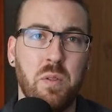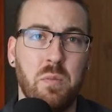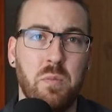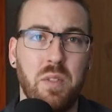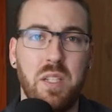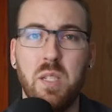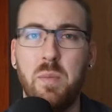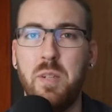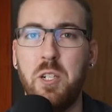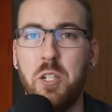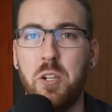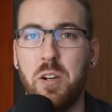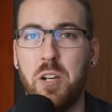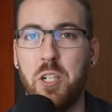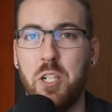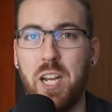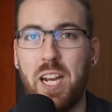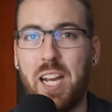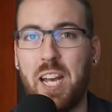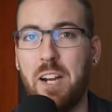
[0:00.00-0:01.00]
please be sure to
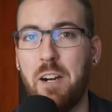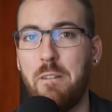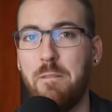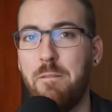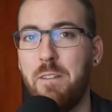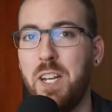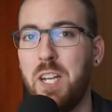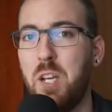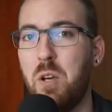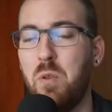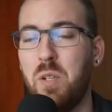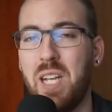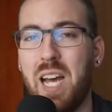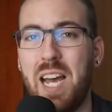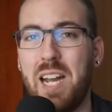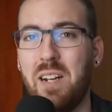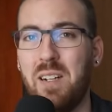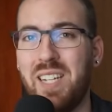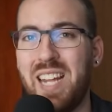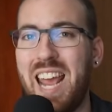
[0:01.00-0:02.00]
check out our video
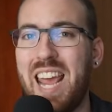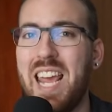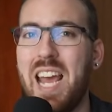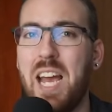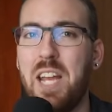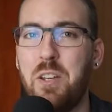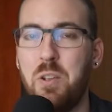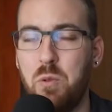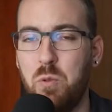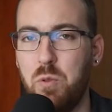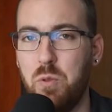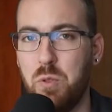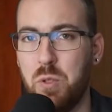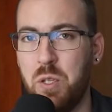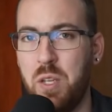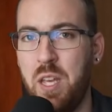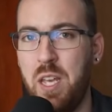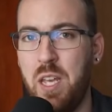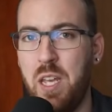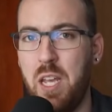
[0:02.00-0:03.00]
titled AI
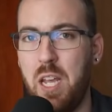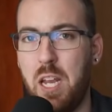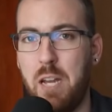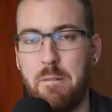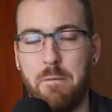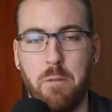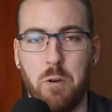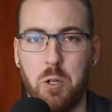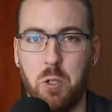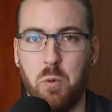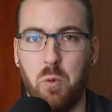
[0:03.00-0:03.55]
Tools and Virtual